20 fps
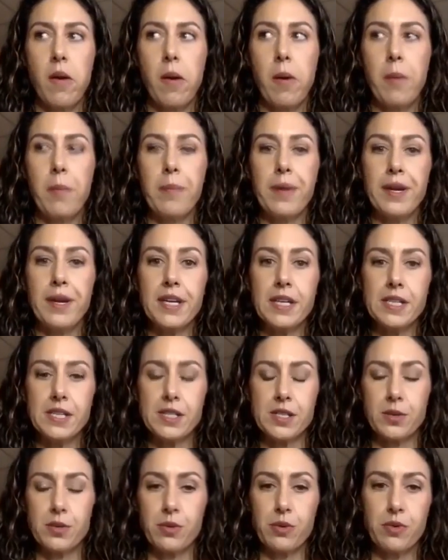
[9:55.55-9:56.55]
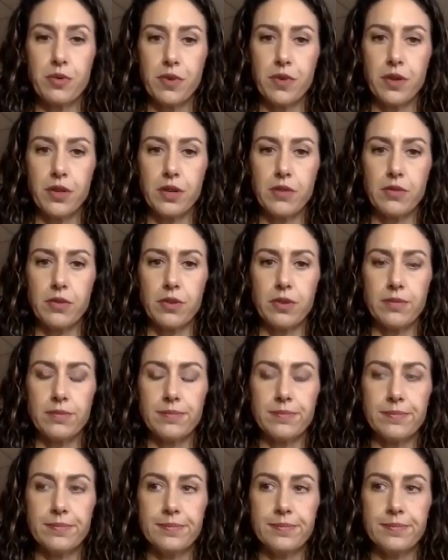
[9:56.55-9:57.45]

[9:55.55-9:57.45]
money is the root of all evil.